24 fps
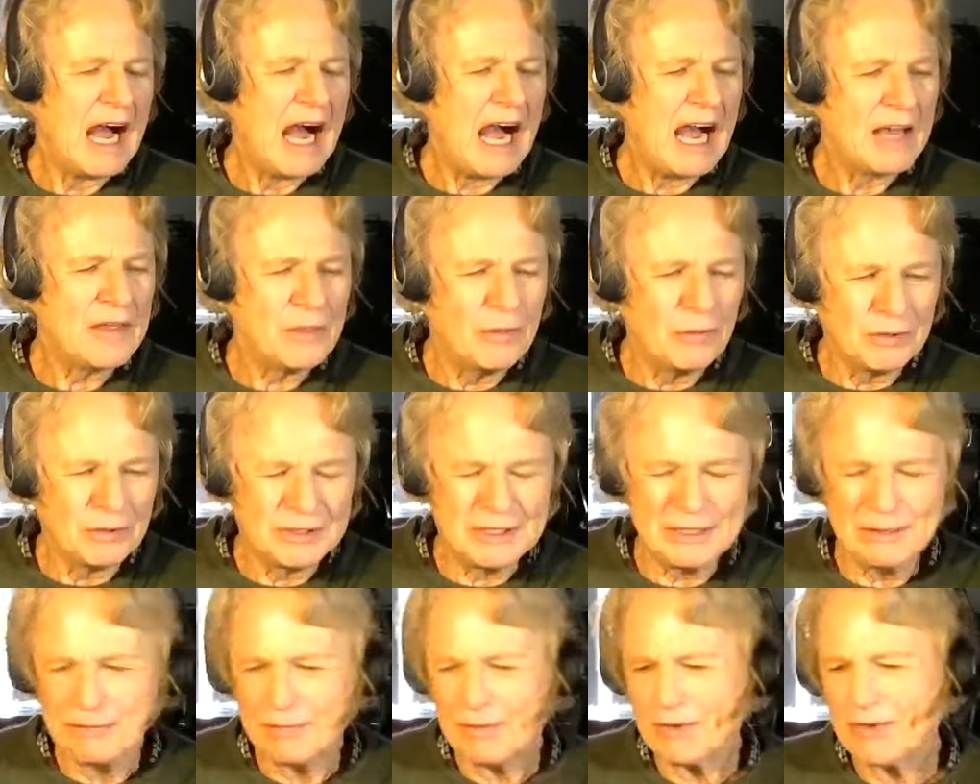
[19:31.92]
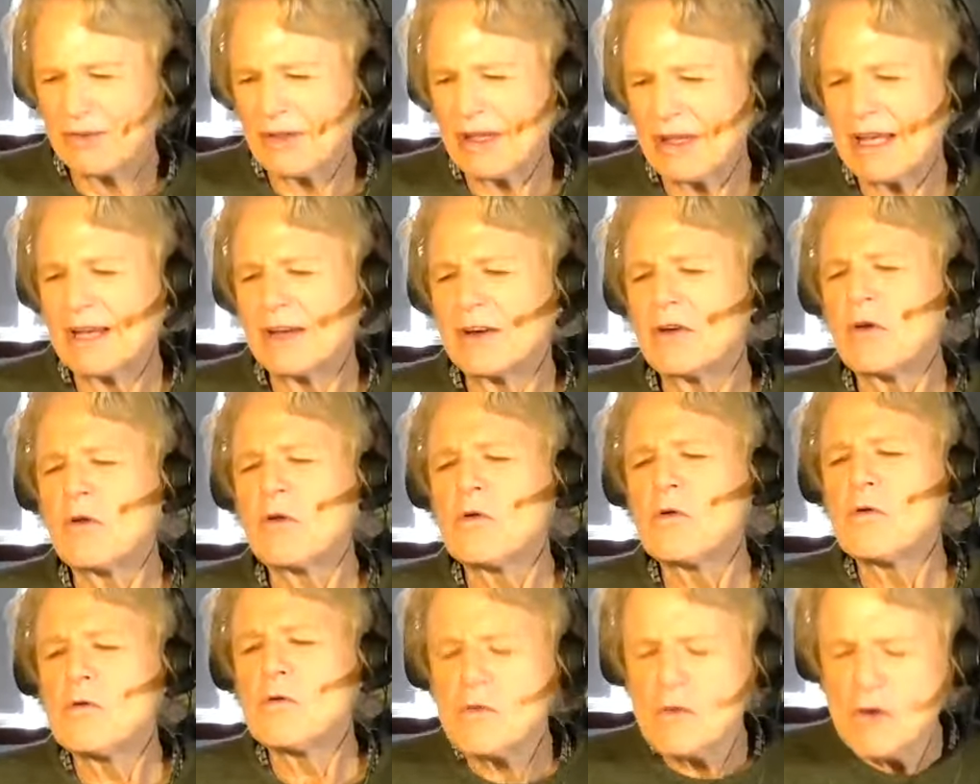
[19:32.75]
I thought it was
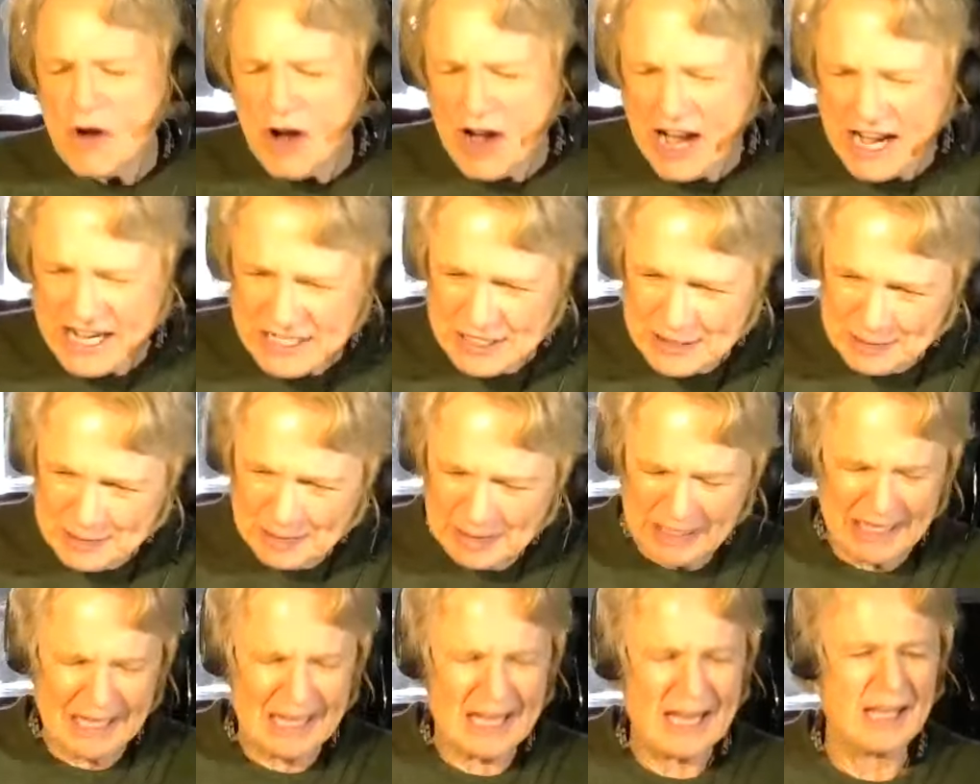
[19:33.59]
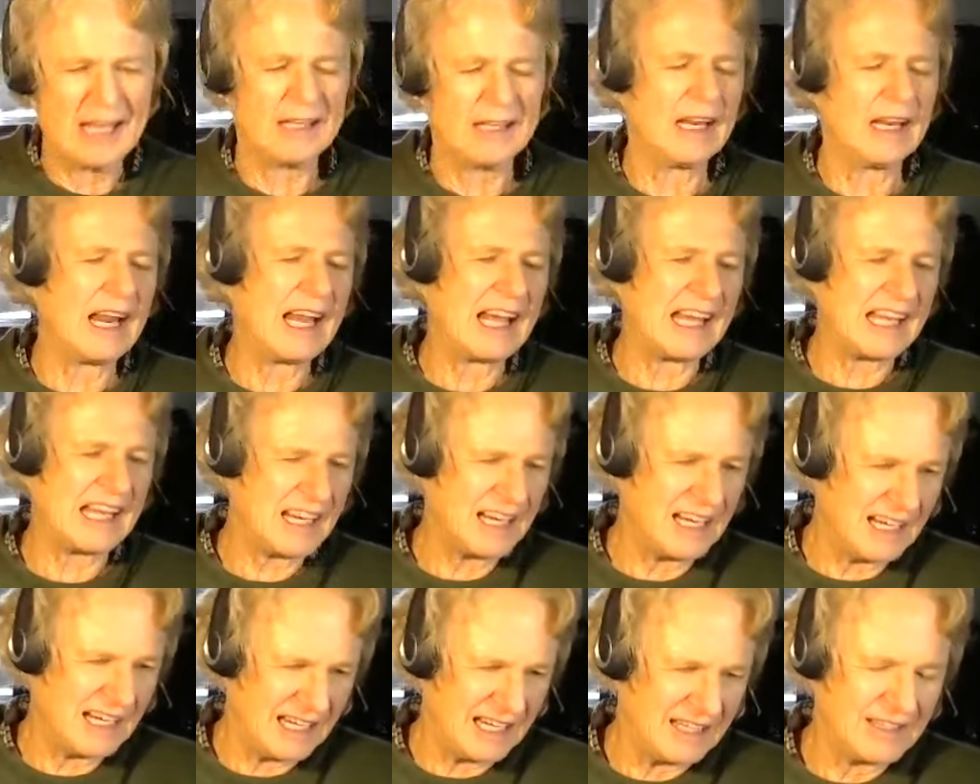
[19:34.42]
incredibly
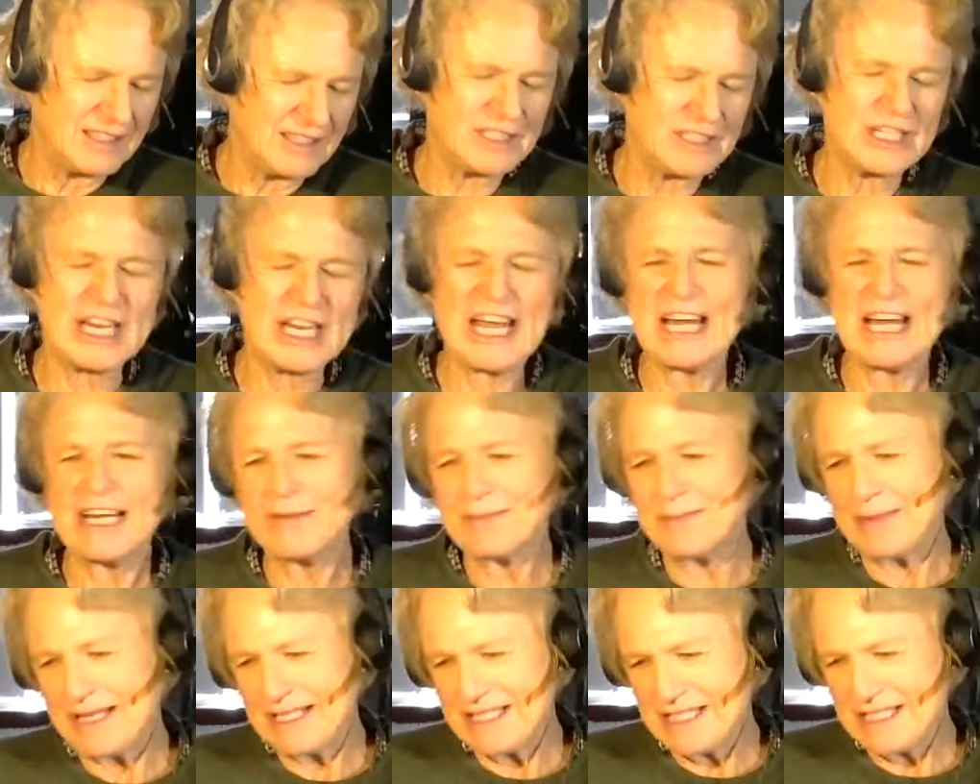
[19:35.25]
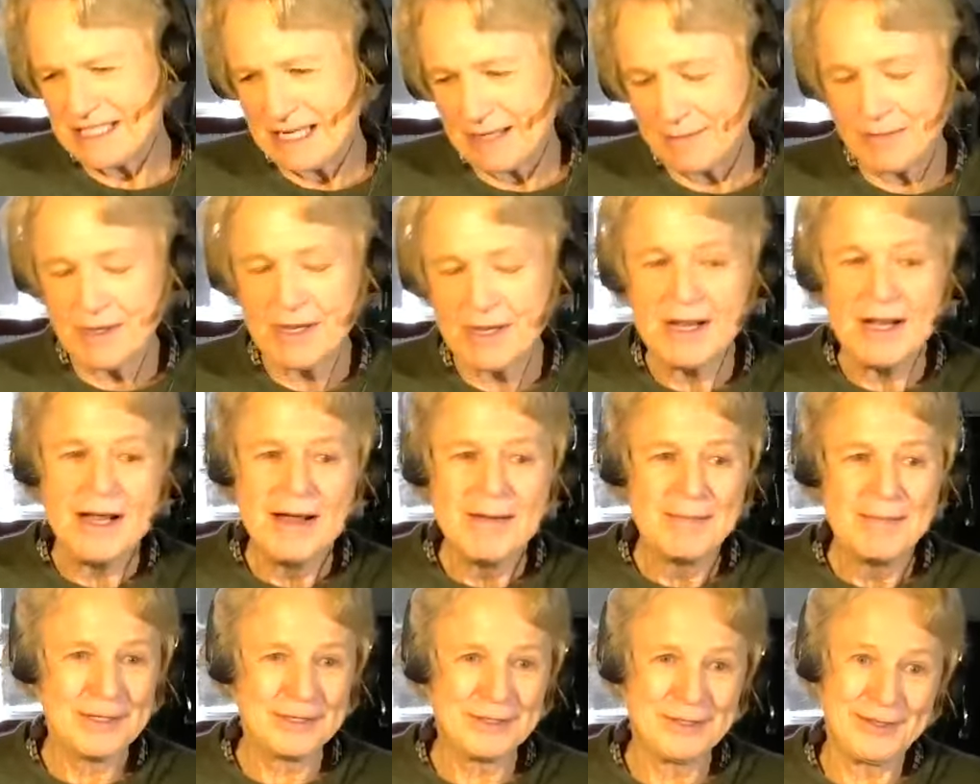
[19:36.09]
unlikely that she had mm. made it up.
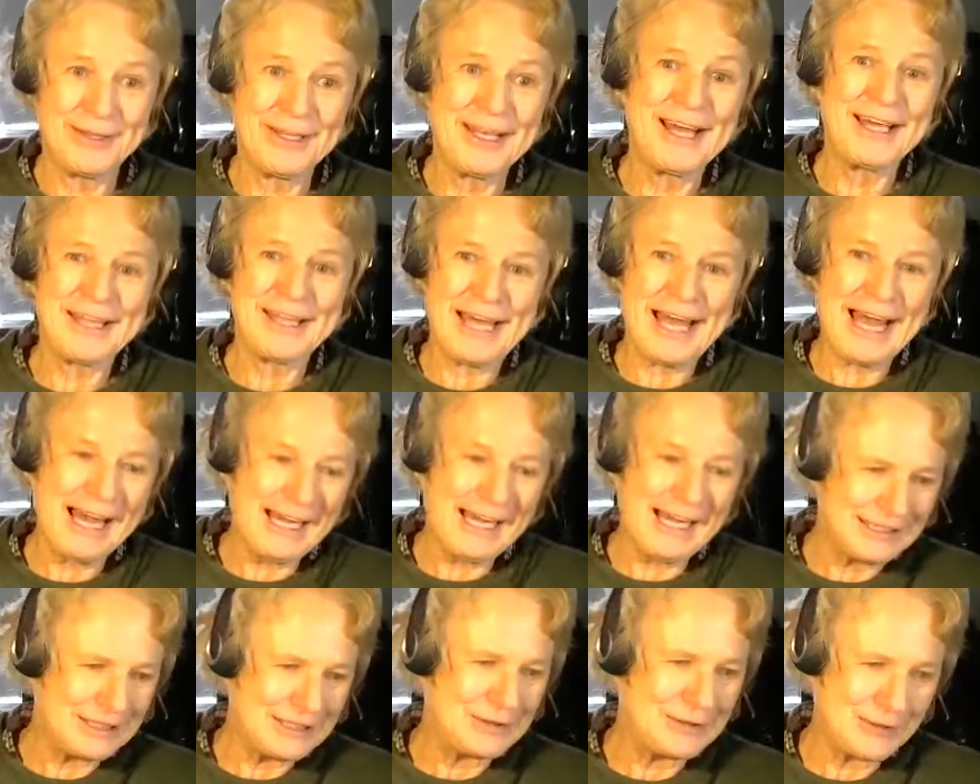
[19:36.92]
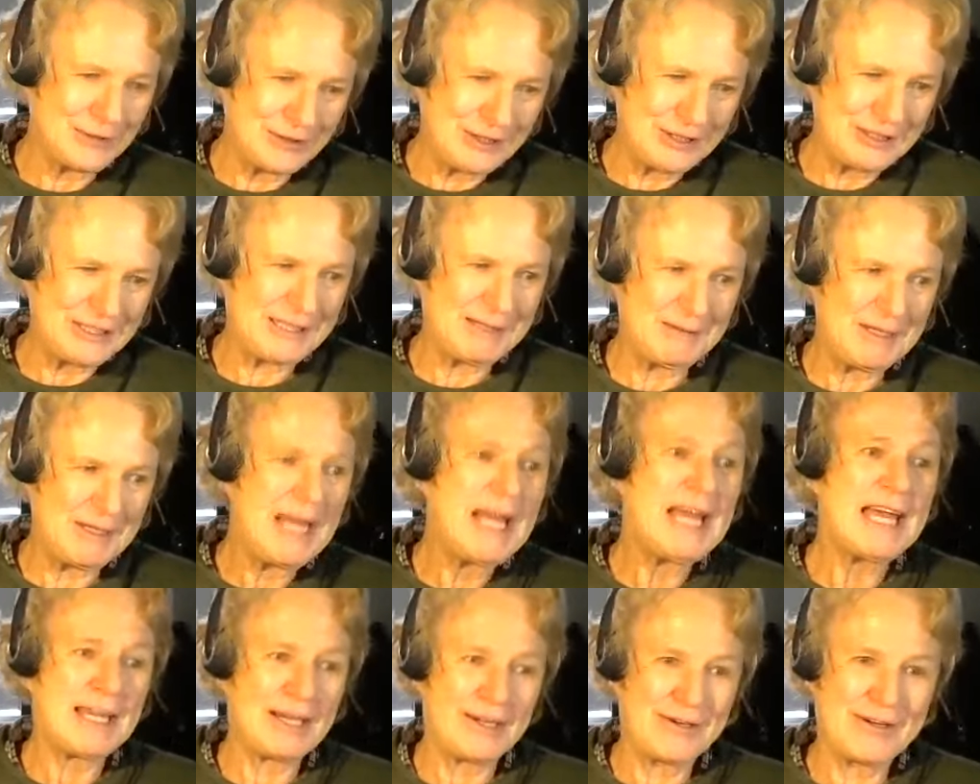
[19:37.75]
But on the other hand, it also seemed
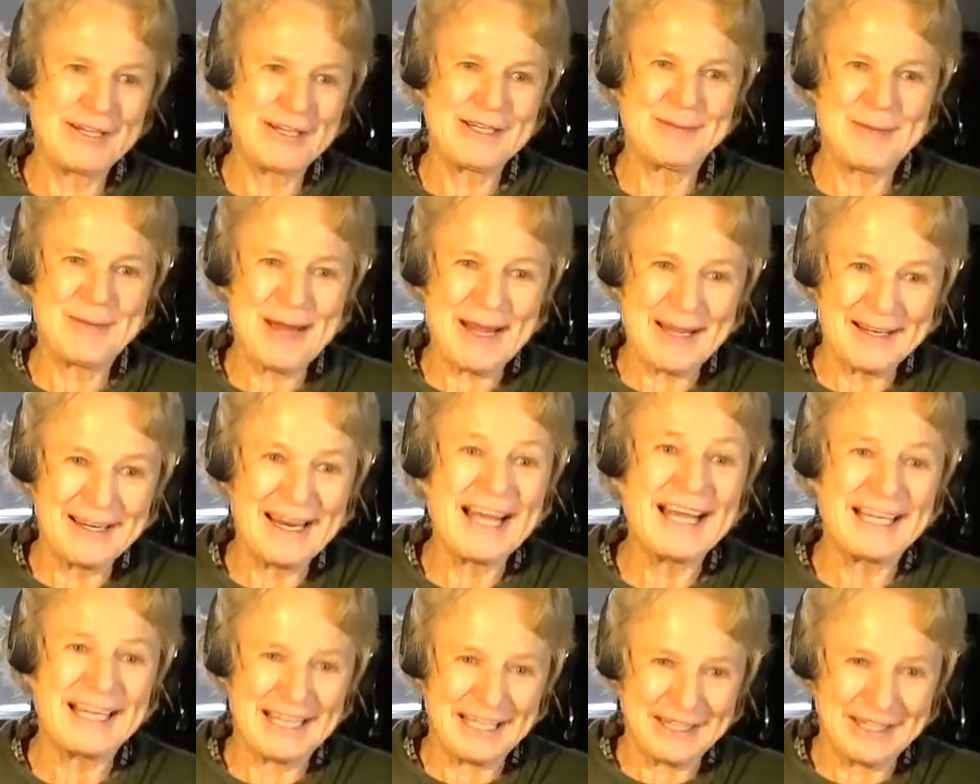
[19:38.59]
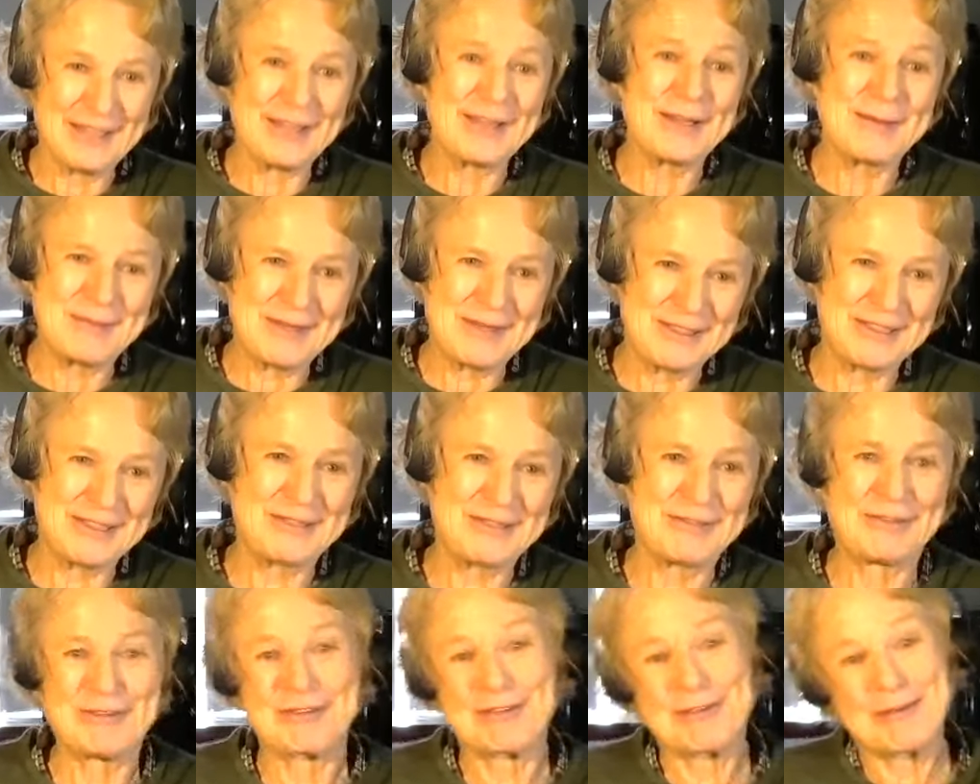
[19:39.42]
incredibly unlikely that the
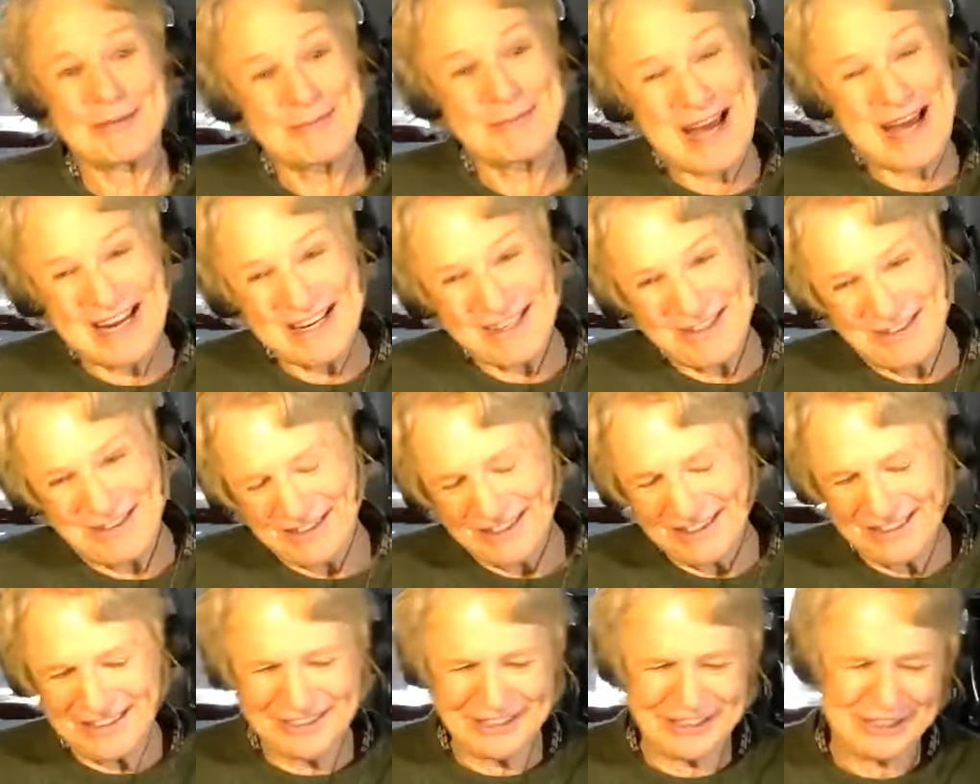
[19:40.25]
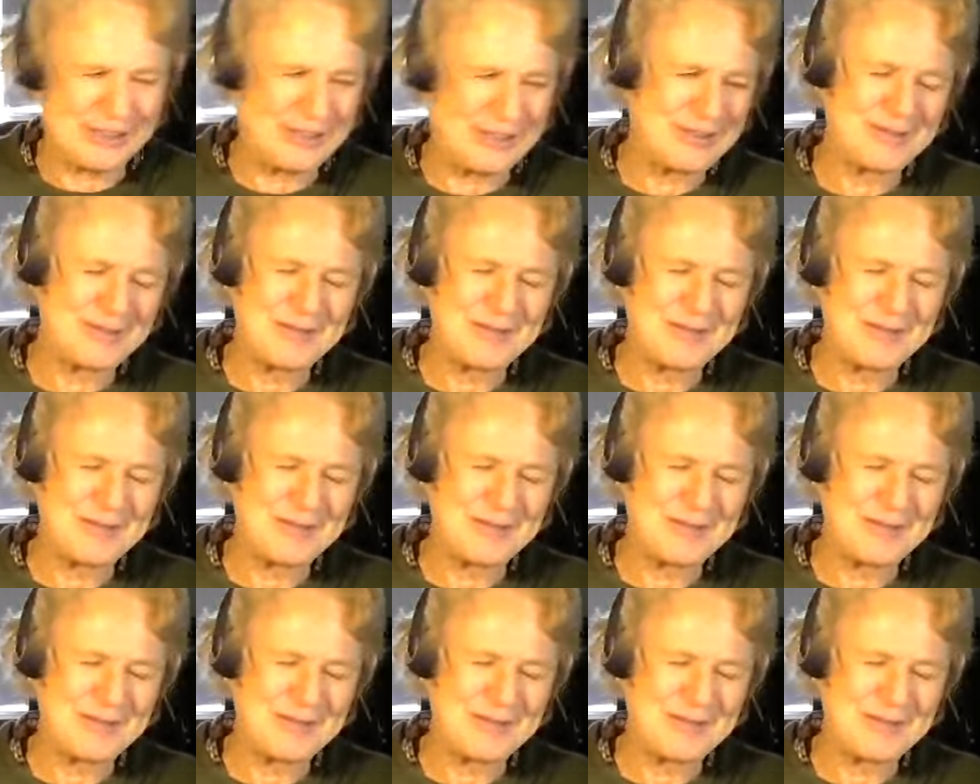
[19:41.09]
message was from Patrick. So, yes,